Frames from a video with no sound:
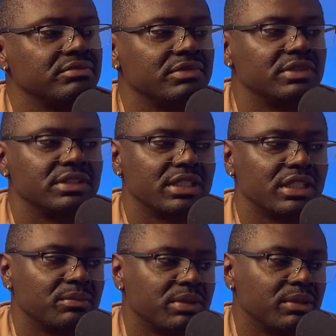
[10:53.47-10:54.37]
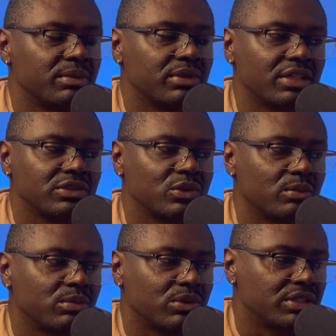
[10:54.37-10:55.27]
Just get the people that score
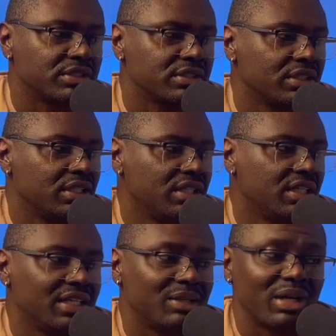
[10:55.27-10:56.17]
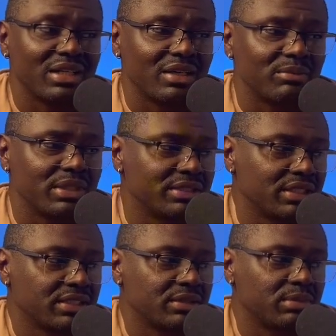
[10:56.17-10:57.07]
points. It might not be the
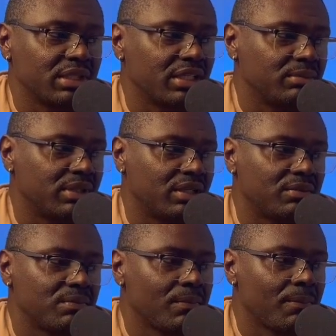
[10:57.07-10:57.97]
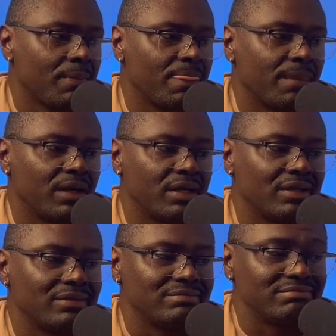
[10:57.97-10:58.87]
sexy play, but uh,
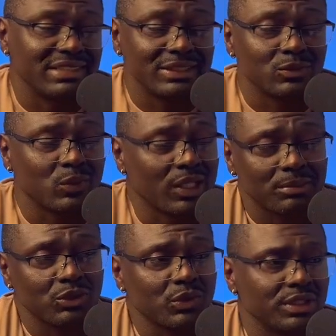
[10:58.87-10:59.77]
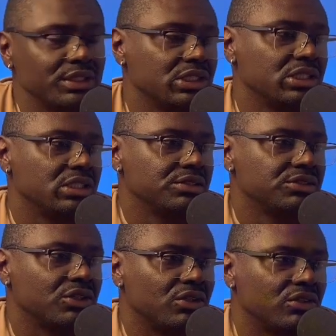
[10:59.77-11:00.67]
this is what I'm doing this year.
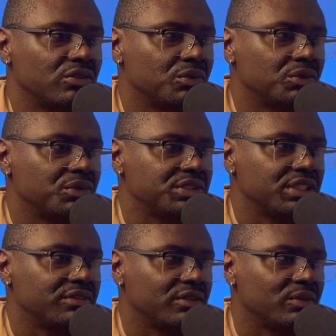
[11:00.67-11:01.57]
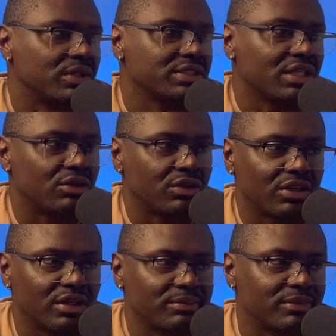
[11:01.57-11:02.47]
So we'll see if it works out or not.
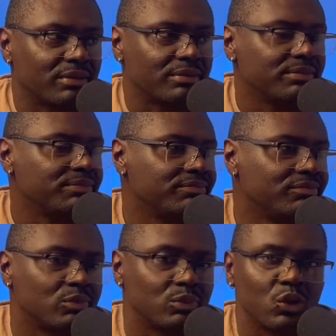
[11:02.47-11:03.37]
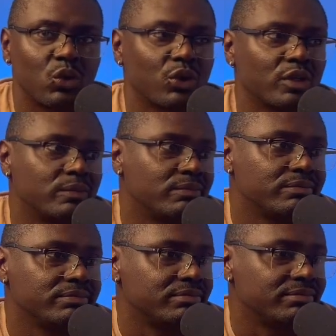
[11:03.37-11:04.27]
I'm recording
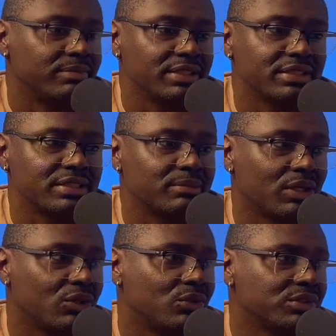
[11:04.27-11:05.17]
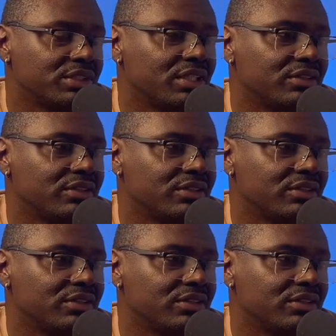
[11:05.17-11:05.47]
basically my own stuff.